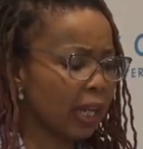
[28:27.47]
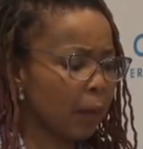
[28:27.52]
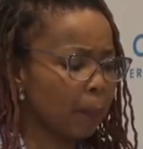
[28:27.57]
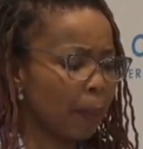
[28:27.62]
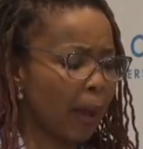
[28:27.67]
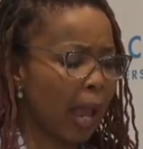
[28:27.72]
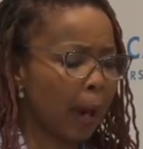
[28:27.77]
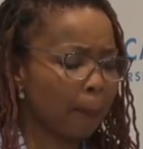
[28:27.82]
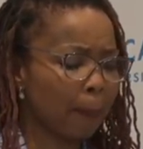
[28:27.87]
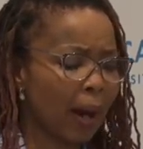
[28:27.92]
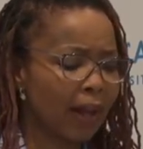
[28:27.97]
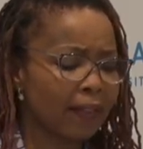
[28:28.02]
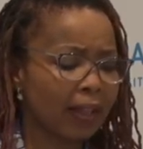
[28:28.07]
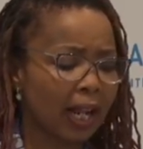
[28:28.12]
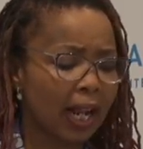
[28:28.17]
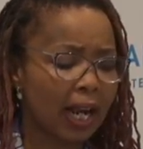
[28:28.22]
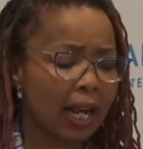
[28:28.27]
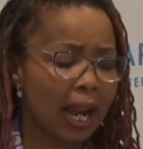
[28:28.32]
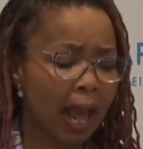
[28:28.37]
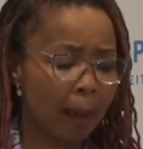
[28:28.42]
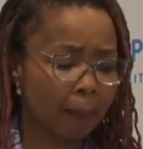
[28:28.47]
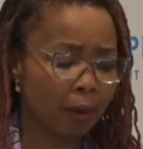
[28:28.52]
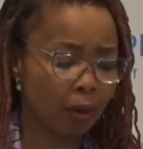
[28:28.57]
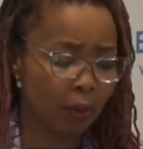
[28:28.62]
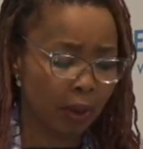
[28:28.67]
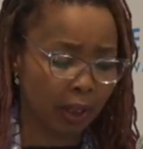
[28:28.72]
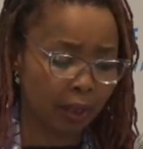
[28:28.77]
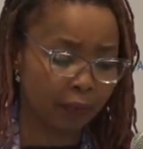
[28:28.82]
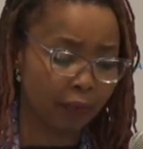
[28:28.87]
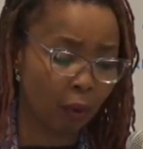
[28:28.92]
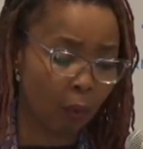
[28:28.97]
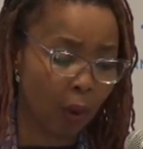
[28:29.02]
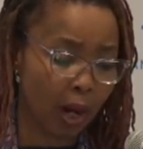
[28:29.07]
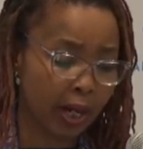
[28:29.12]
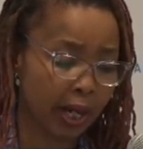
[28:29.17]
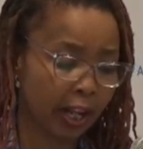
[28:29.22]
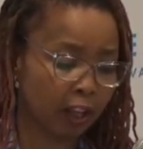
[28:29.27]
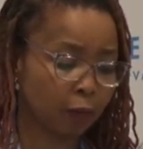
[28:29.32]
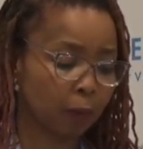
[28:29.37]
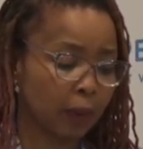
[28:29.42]
aback by the clamoring for one
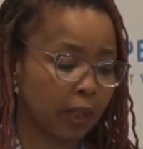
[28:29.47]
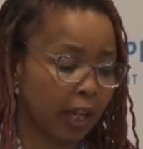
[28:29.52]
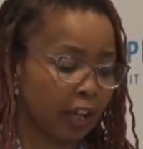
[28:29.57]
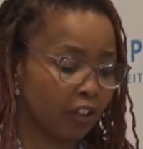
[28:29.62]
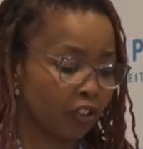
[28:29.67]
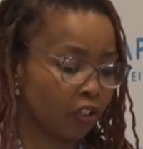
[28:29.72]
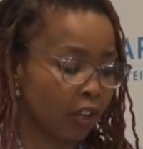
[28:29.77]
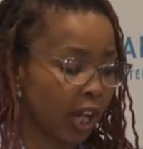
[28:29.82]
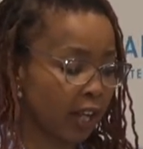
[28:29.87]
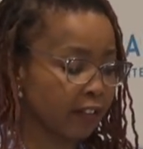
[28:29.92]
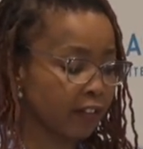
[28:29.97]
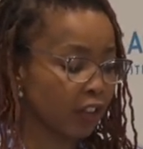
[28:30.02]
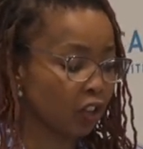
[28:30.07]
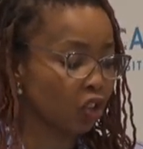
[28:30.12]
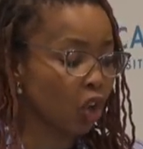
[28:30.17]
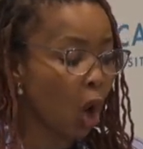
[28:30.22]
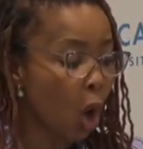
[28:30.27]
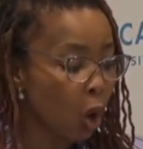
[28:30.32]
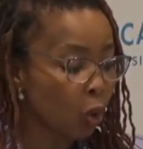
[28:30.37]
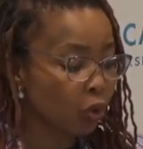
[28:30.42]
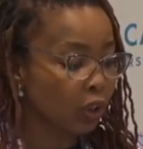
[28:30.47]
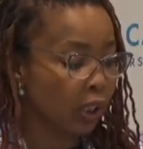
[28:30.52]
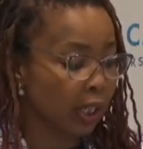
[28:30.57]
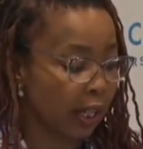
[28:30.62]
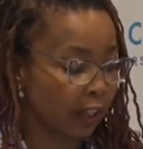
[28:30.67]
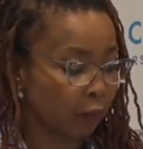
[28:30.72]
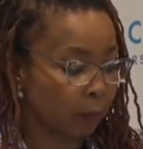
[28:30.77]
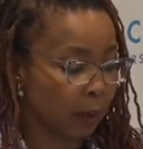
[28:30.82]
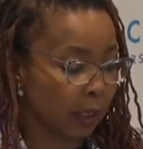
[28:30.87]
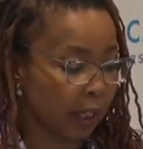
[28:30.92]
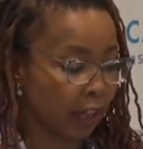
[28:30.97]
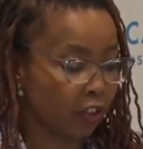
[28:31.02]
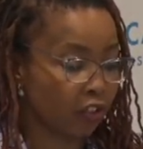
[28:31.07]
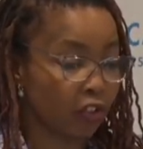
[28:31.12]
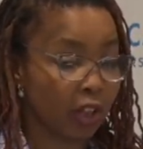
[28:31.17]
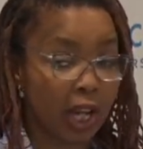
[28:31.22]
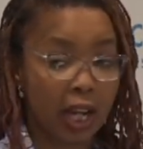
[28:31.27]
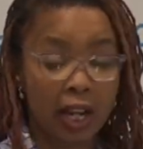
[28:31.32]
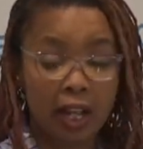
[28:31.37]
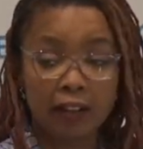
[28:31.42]
explanation as the total
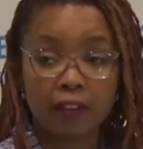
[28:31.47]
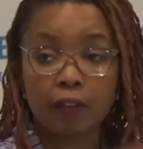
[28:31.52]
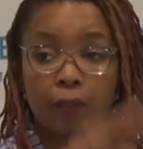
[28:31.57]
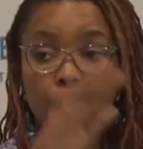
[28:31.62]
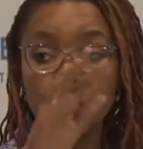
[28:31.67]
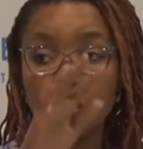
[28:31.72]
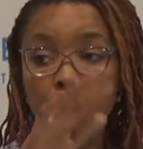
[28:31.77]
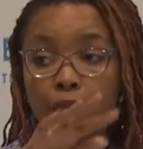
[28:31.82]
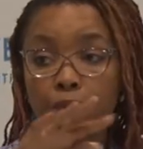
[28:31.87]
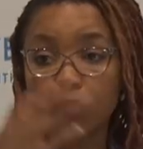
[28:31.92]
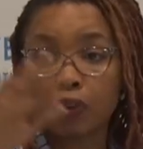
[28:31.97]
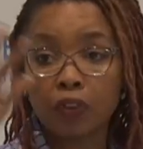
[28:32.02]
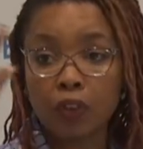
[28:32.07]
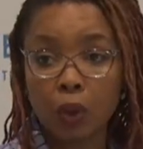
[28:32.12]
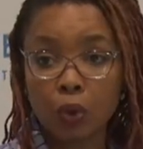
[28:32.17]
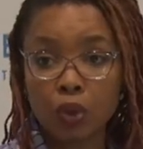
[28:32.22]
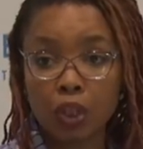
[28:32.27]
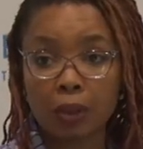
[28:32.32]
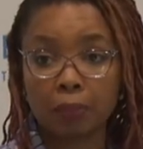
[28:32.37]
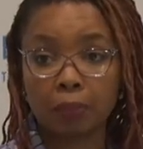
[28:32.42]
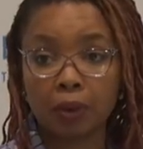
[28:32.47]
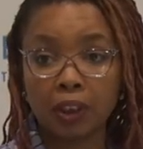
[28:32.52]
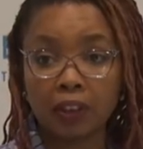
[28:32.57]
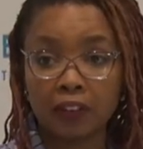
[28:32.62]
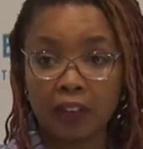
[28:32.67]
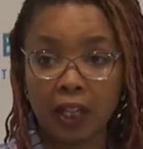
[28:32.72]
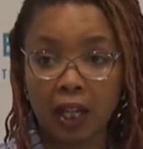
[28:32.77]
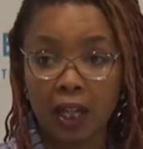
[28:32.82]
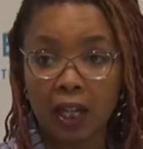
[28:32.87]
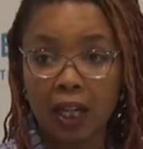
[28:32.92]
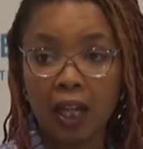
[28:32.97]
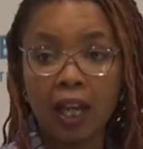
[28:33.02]
explanation and as it moved through social media